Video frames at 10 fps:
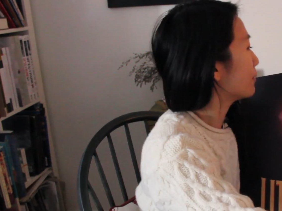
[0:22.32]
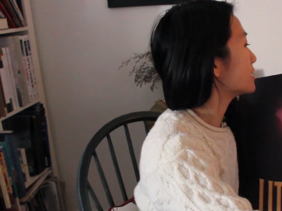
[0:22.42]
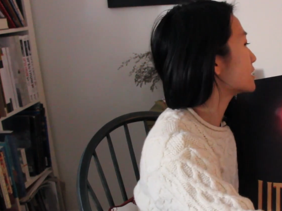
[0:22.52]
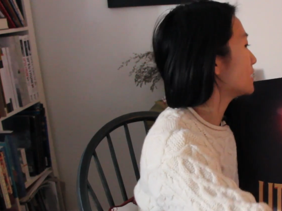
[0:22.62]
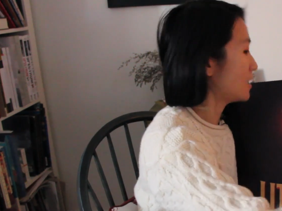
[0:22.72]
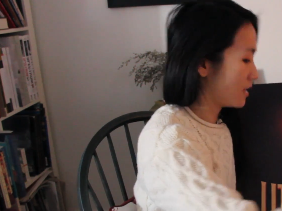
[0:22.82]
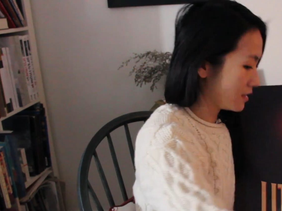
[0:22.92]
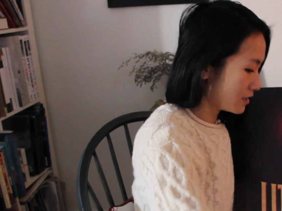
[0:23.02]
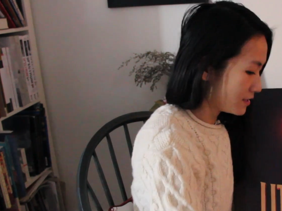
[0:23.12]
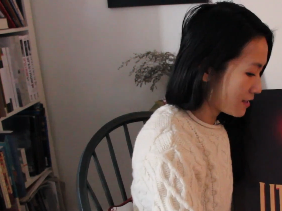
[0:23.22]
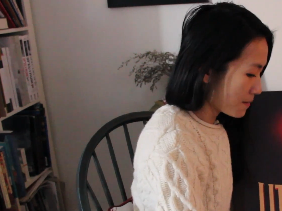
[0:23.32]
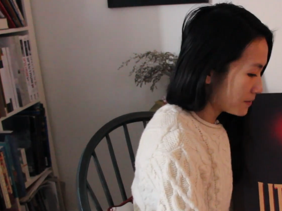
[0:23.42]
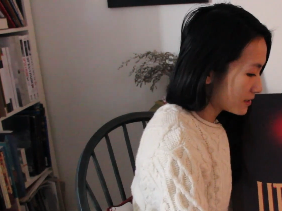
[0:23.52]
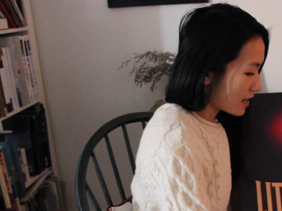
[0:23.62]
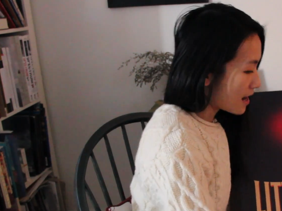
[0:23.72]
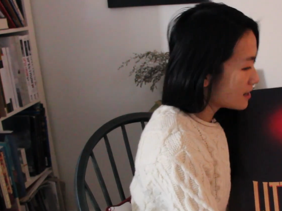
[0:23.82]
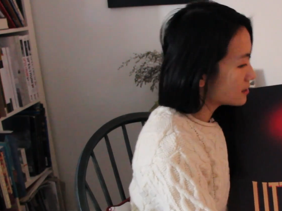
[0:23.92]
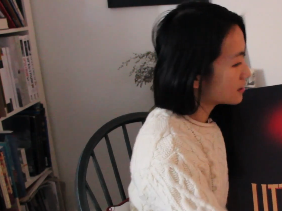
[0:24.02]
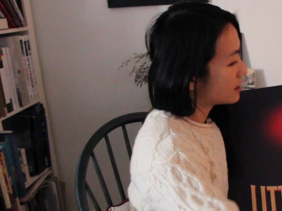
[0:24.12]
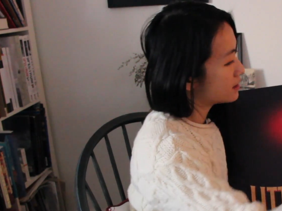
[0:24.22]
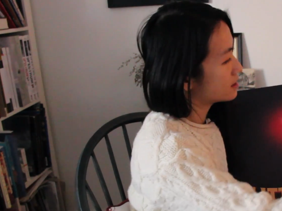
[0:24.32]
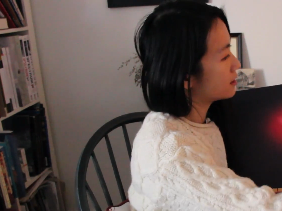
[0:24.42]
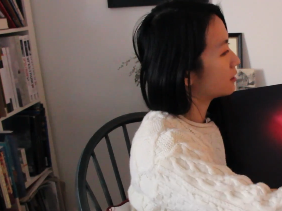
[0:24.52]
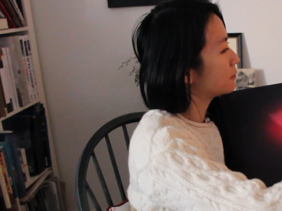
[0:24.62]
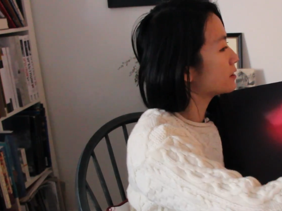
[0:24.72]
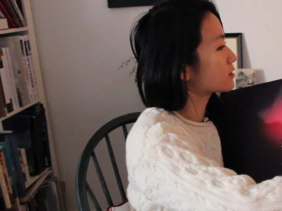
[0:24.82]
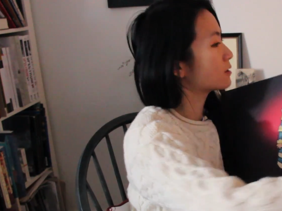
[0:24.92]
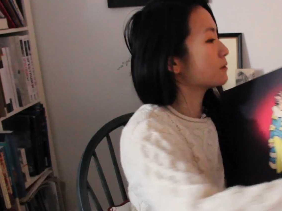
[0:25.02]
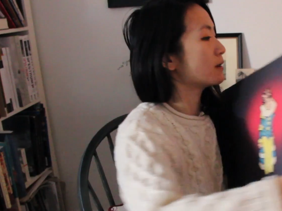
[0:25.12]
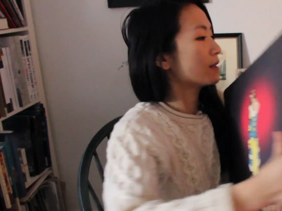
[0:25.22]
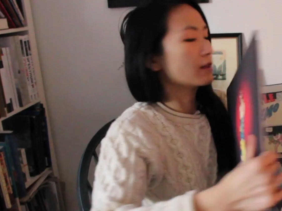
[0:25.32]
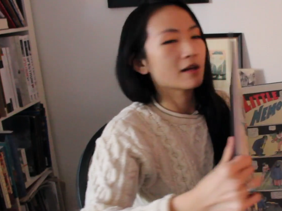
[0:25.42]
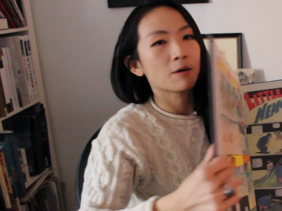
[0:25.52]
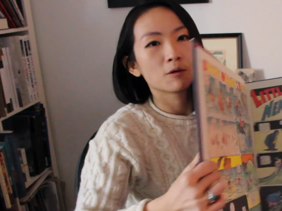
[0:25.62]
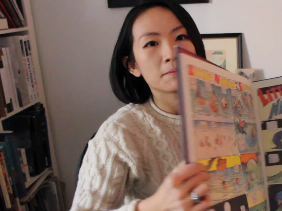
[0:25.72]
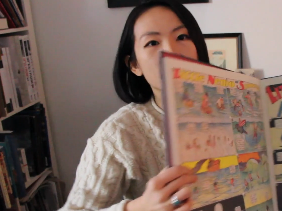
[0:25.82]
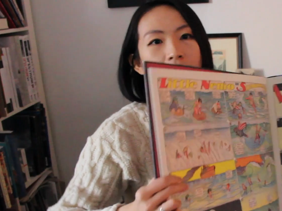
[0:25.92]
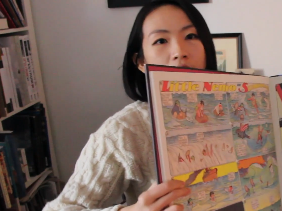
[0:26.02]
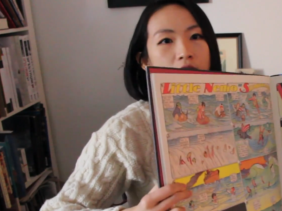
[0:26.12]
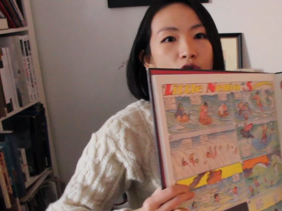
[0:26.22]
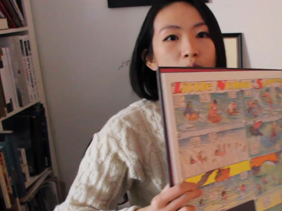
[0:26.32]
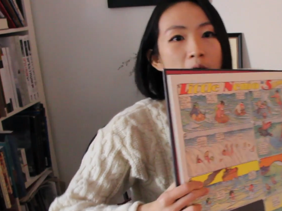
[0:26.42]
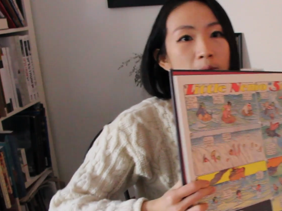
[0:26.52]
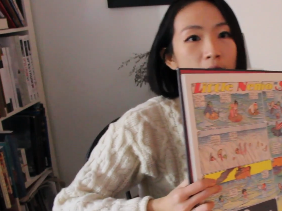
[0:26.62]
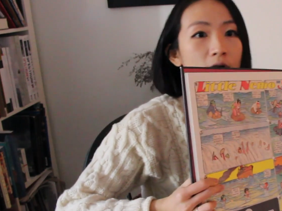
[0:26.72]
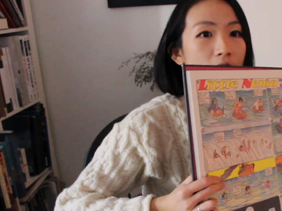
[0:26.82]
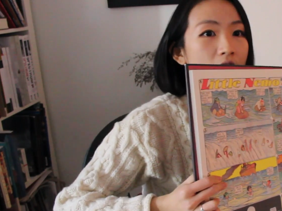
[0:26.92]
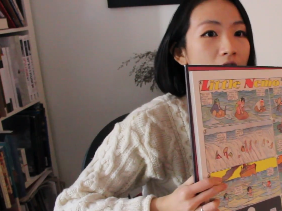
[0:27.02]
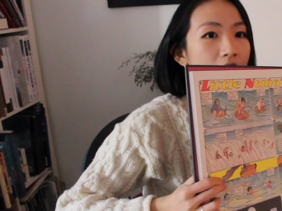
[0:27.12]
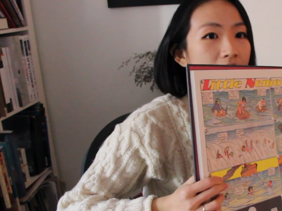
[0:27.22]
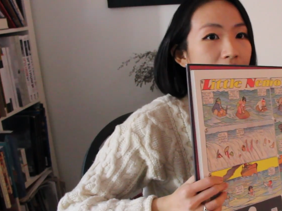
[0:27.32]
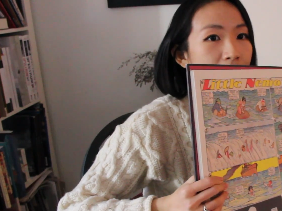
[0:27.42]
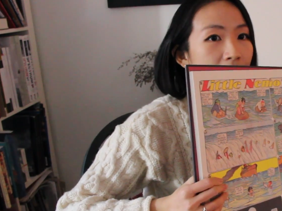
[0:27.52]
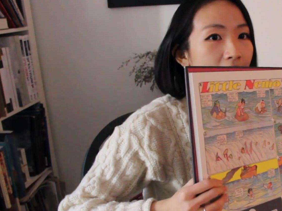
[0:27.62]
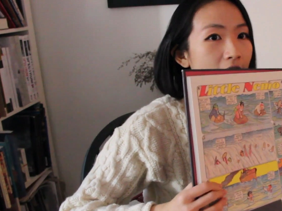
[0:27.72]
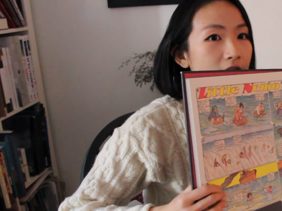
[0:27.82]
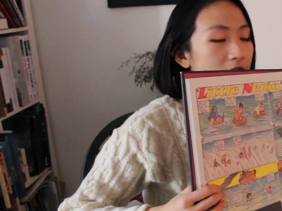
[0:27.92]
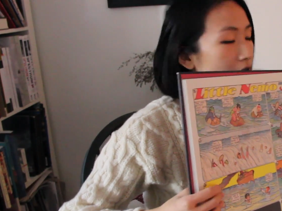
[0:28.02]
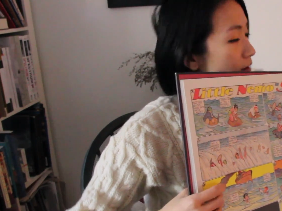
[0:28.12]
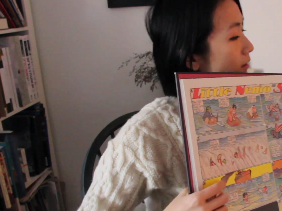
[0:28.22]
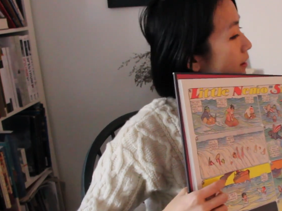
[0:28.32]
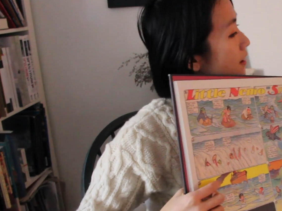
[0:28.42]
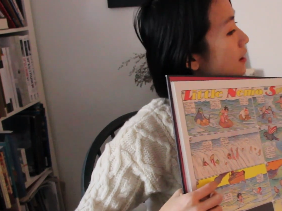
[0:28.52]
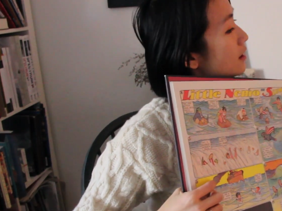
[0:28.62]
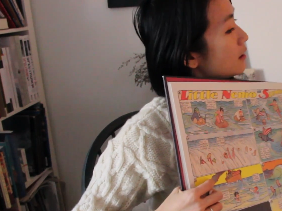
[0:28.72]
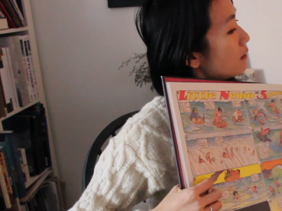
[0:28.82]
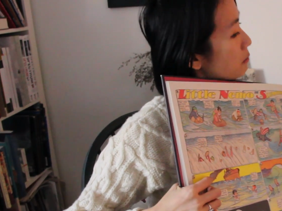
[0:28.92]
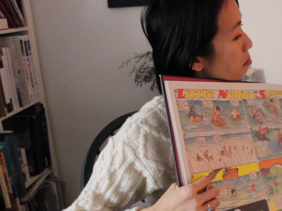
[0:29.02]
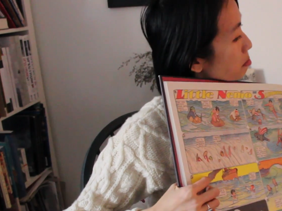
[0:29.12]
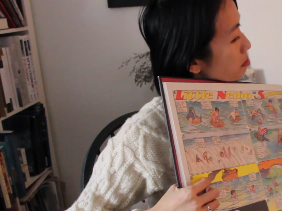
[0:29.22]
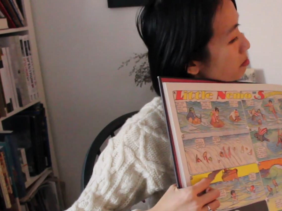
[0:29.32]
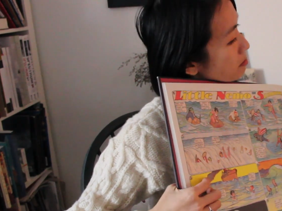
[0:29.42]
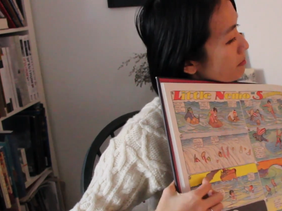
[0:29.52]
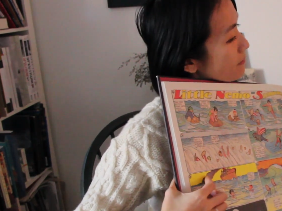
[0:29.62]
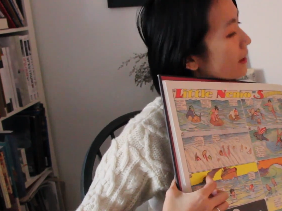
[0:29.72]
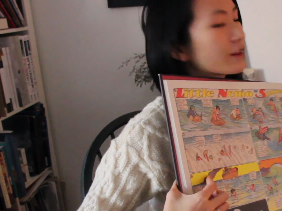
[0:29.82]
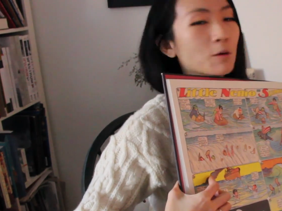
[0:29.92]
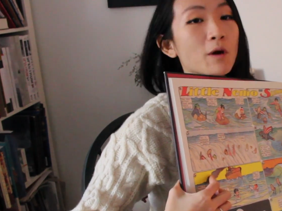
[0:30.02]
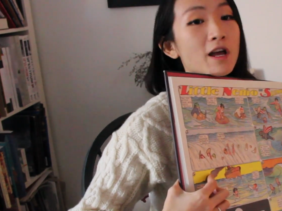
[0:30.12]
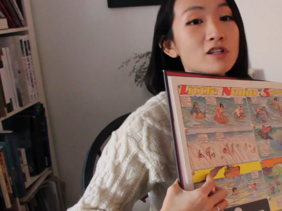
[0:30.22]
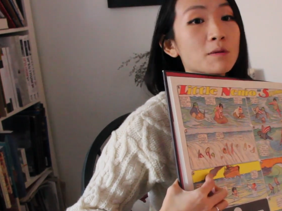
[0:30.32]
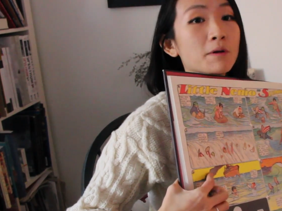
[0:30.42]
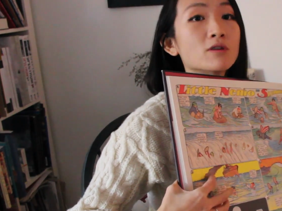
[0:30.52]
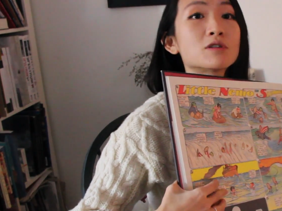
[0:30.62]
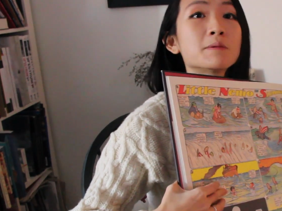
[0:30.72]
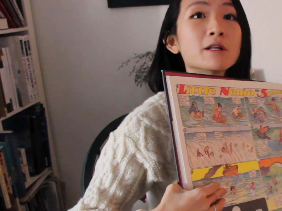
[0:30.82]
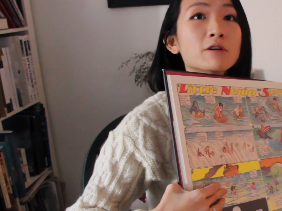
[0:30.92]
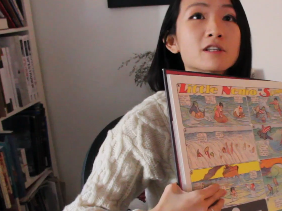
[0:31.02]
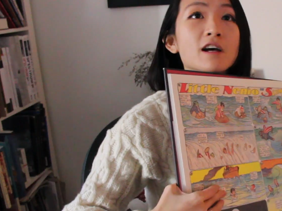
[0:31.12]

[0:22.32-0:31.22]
printed in the same size as the original one that would be in newspaper. So you can actually look at it like the way it's supposed to be looked